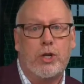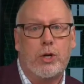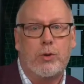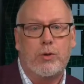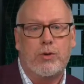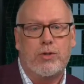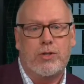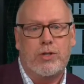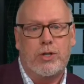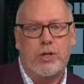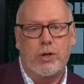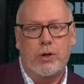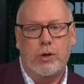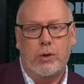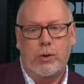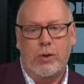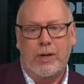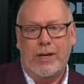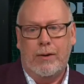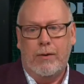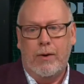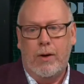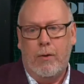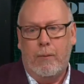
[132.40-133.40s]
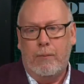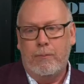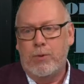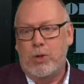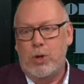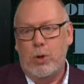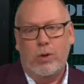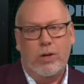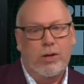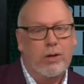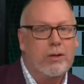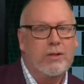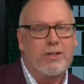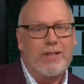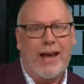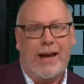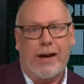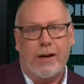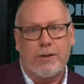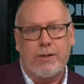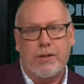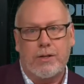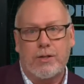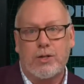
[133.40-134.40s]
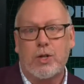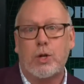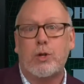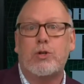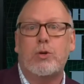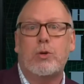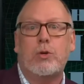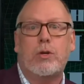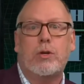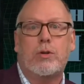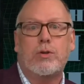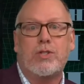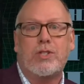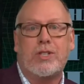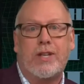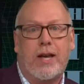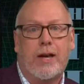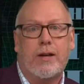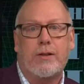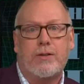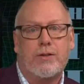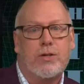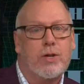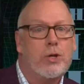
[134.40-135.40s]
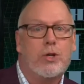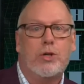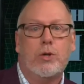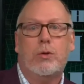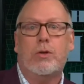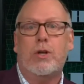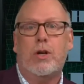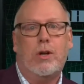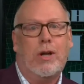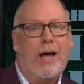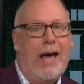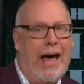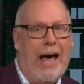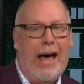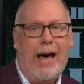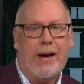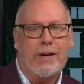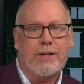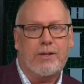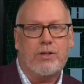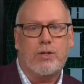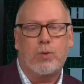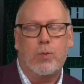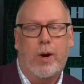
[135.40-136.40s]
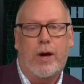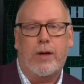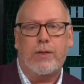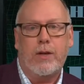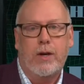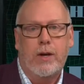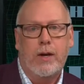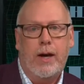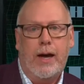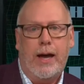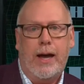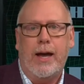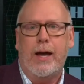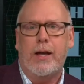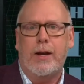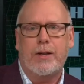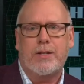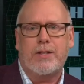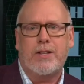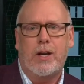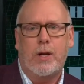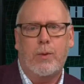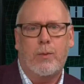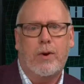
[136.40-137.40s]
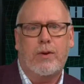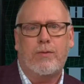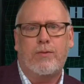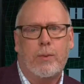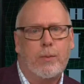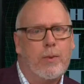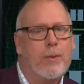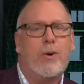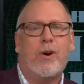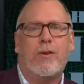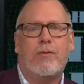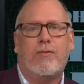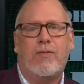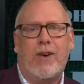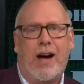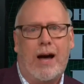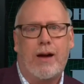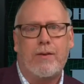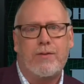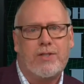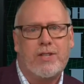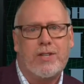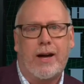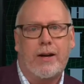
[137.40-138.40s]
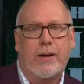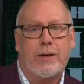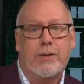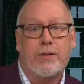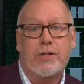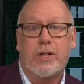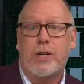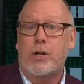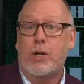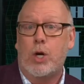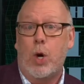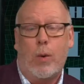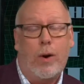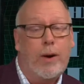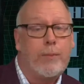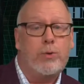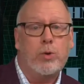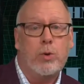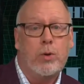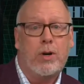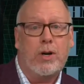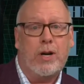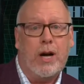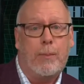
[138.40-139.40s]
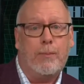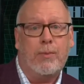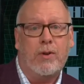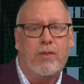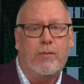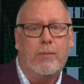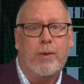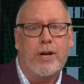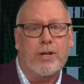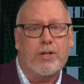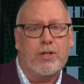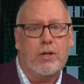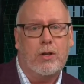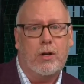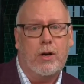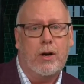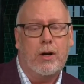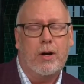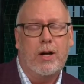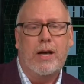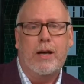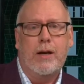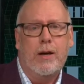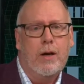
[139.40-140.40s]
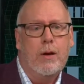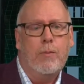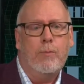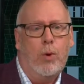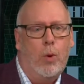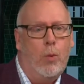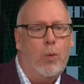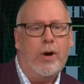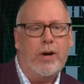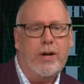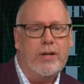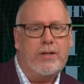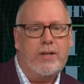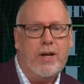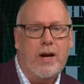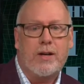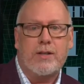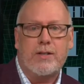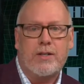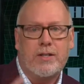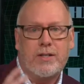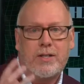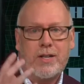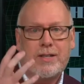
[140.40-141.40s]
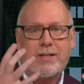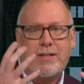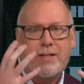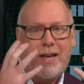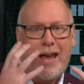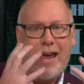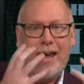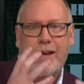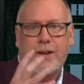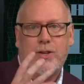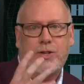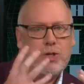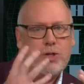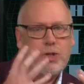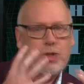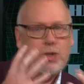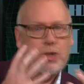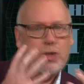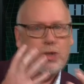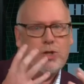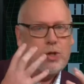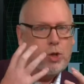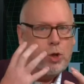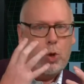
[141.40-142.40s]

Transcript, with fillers: use to do little dances or do little skits or do little acts with. And it's anywhere from about 5 seconds, can go up to a couple of minutes long. But what it does is it takes your